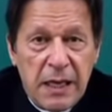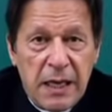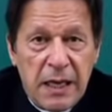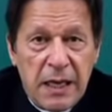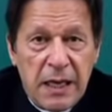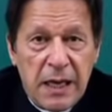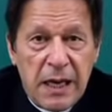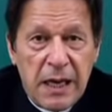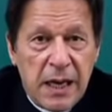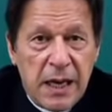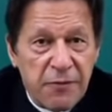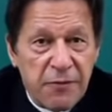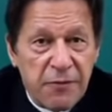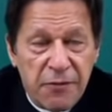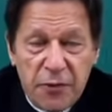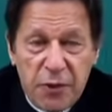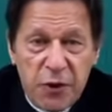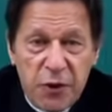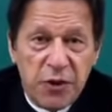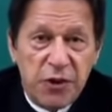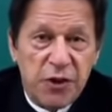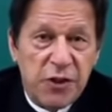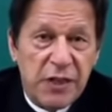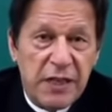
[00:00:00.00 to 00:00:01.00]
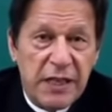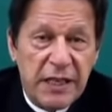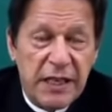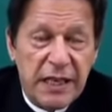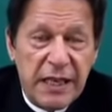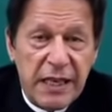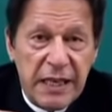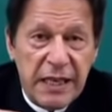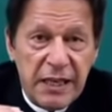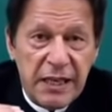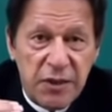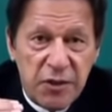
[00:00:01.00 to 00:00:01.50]
And
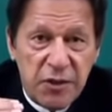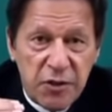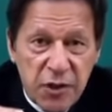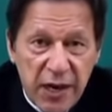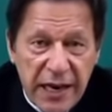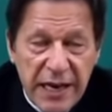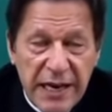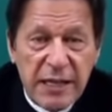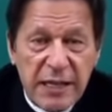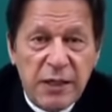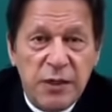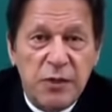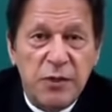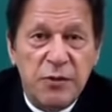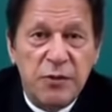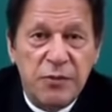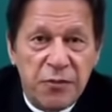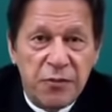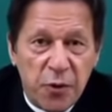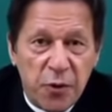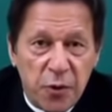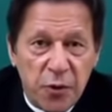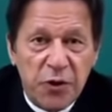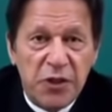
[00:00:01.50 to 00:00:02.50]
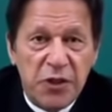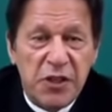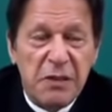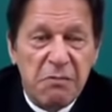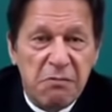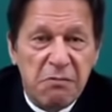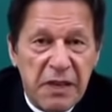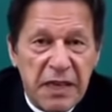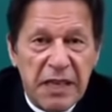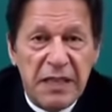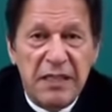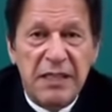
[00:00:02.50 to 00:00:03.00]
unfortunately, in trying to force a
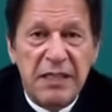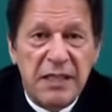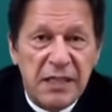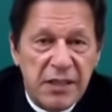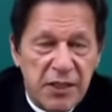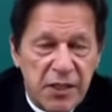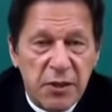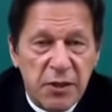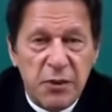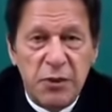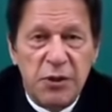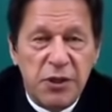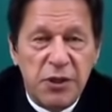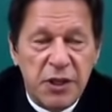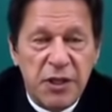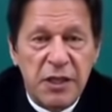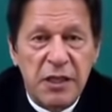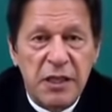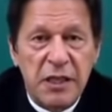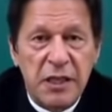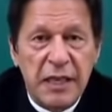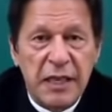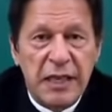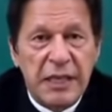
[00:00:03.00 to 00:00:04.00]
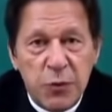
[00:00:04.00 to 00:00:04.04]
military solution